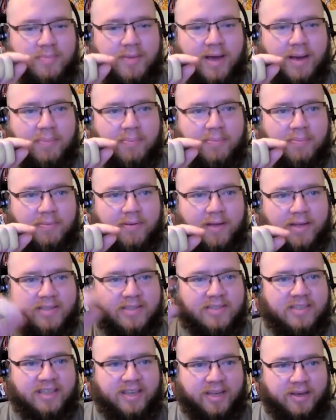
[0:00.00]
a map as
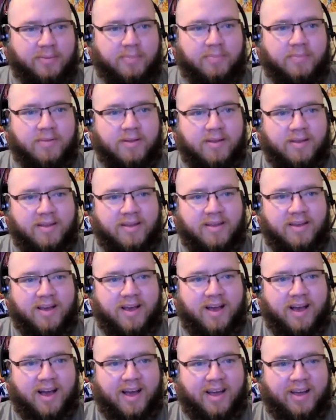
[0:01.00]
a DM,
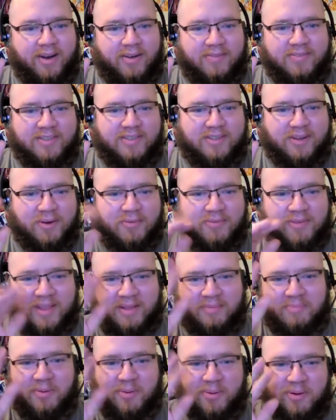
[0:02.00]
I often go for
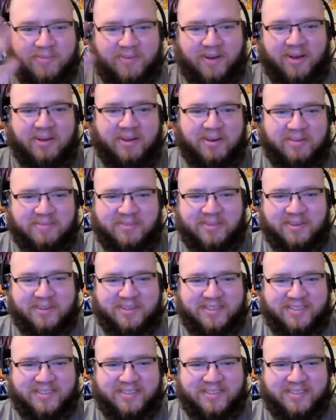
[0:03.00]
that bold, evocative look.